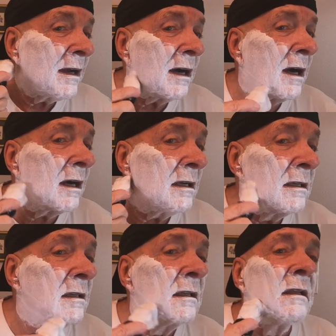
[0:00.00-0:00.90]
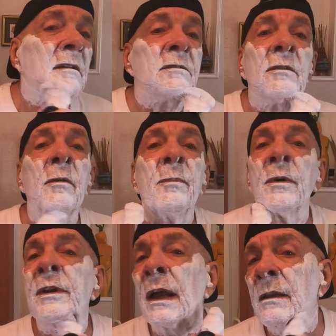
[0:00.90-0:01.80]
Uh, so they're
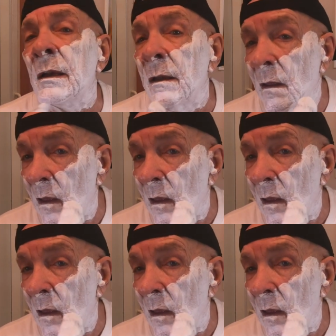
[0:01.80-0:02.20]
protected.